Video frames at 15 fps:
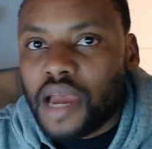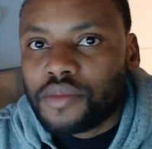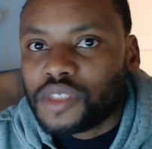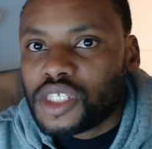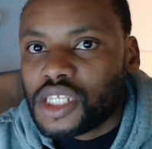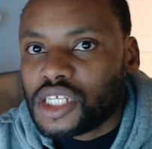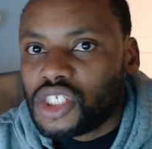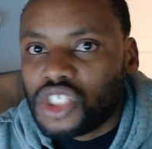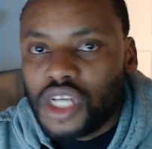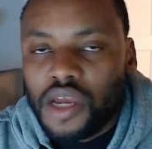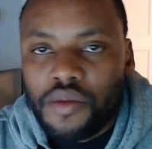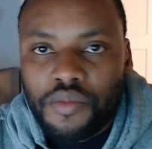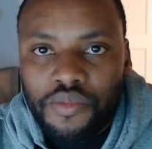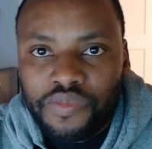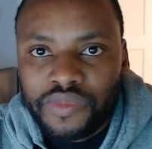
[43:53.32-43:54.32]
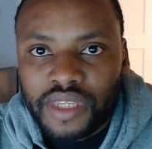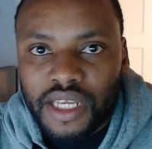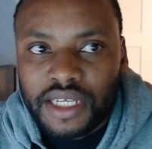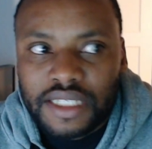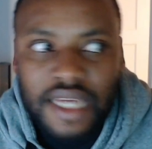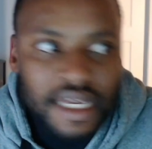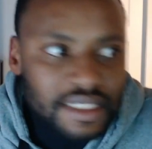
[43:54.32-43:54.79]
Sometimes in the
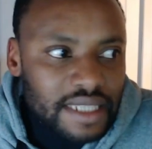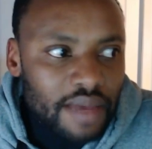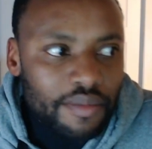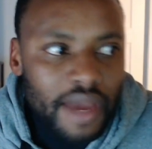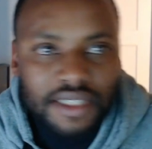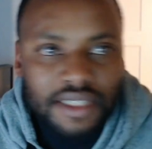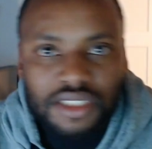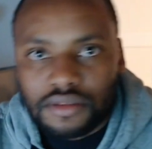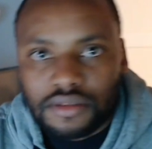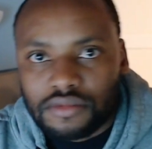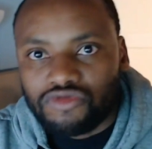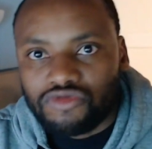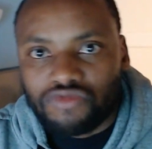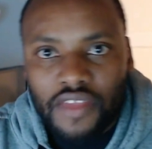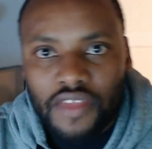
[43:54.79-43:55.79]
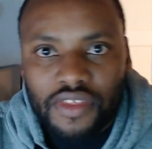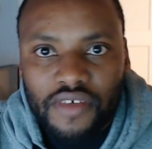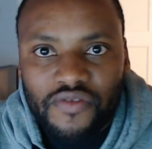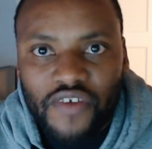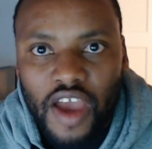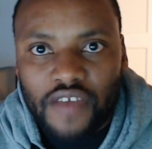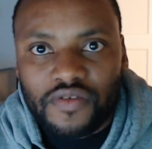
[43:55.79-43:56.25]
gym, yes, I might
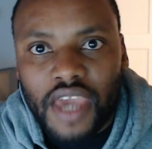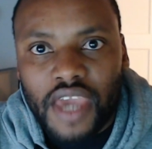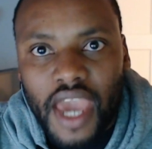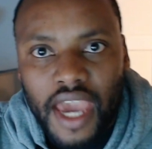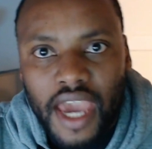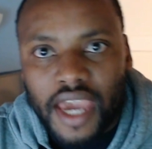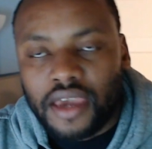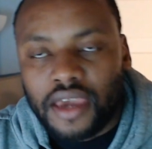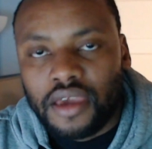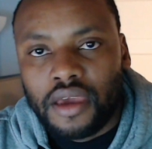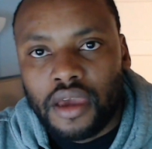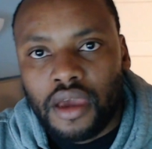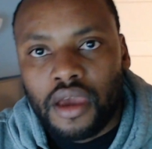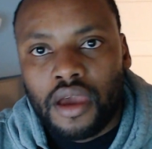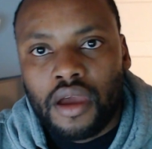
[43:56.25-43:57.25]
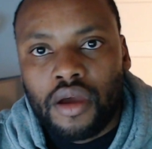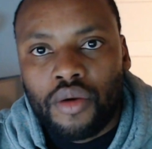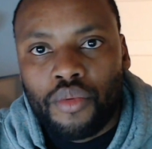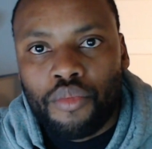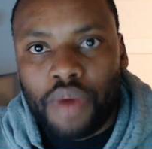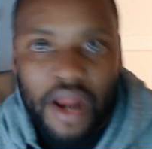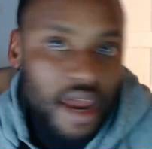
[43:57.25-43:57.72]
run the 5K,
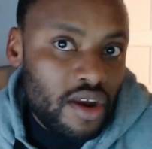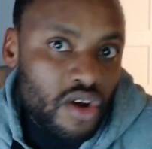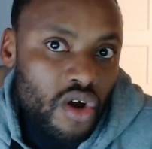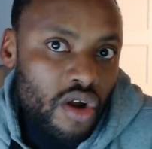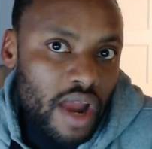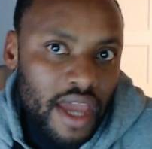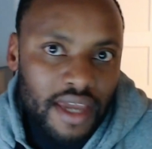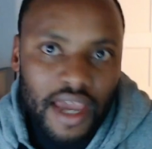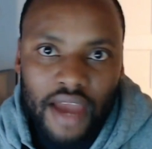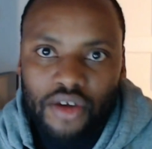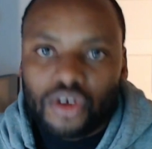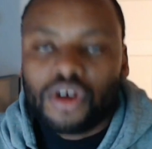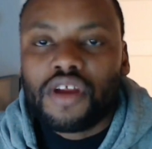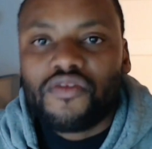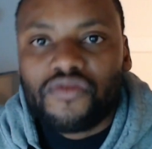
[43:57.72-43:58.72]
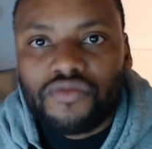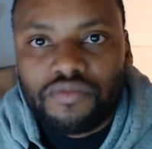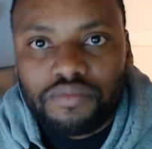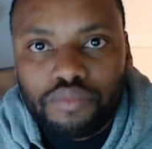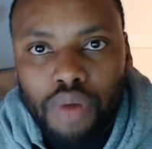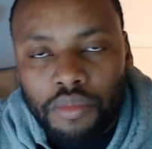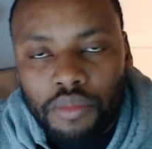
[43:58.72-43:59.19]
but I know like I
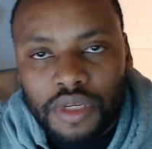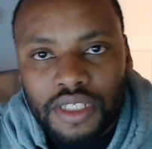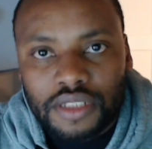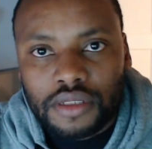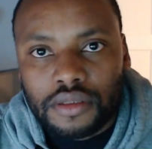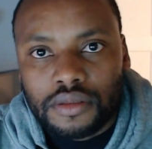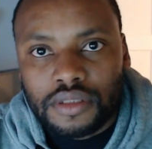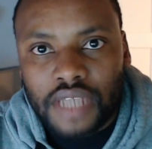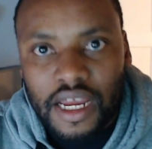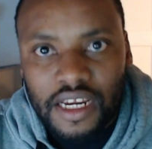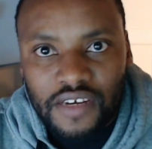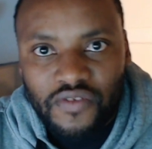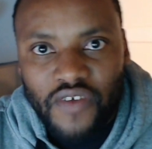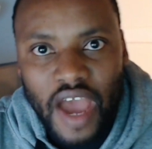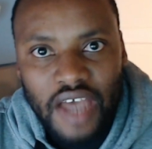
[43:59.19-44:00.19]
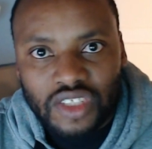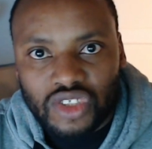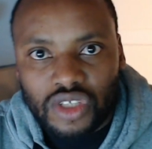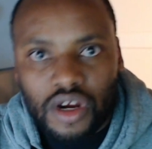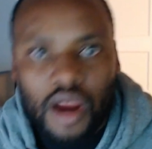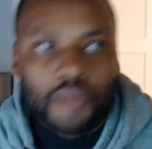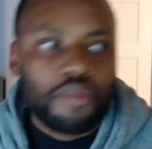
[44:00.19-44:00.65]
could have probably done it
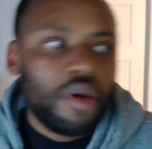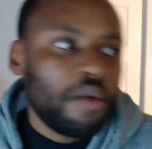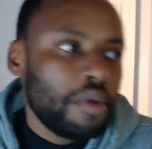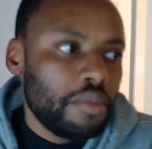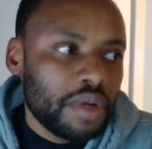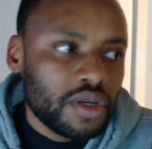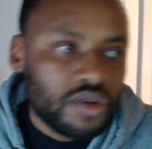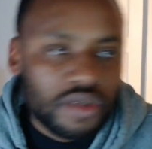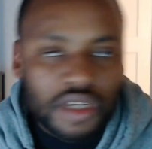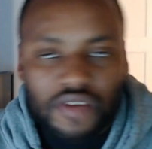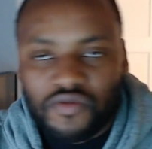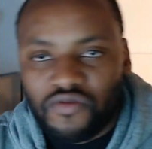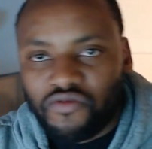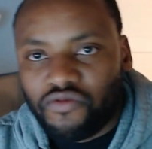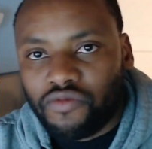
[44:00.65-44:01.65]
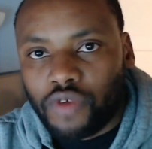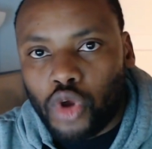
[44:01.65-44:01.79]
faster. I probably could